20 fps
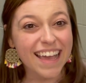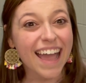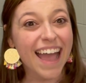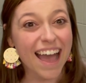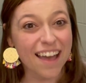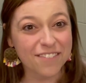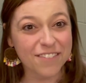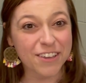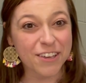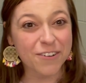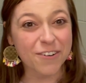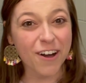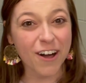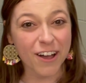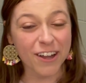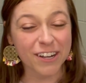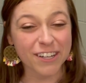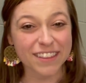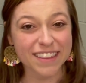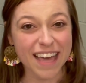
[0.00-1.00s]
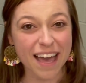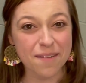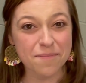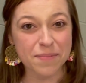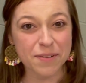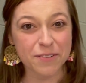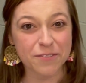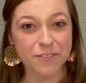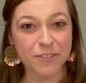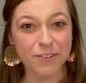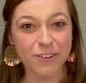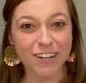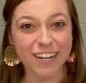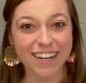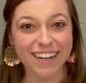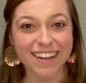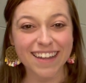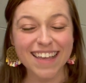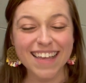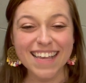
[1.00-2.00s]
Have you all heard that
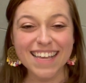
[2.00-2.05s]
before?